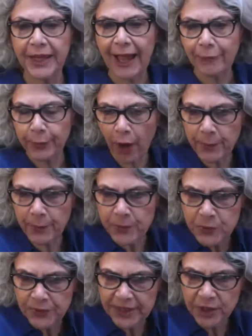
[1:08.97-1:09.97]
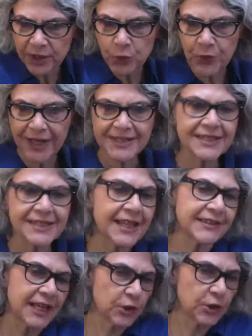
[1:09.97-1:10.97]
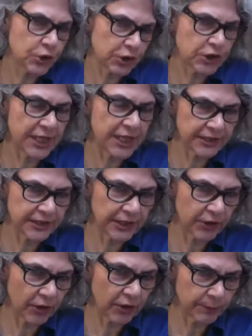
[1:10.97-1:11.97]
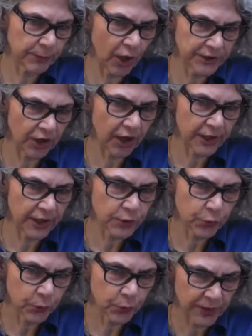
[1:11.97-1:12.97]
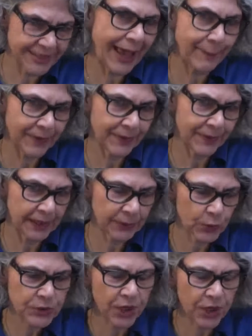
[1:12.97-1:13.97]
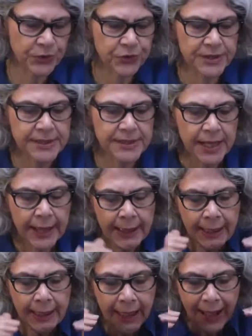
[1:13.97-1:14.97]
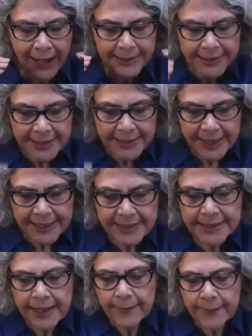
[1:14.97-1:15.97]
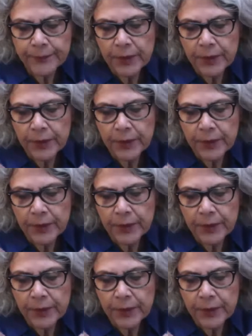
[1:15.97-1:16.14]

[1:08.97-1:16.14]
they have problems with the US, then they turn their blind eye to what's happening in those countries. And since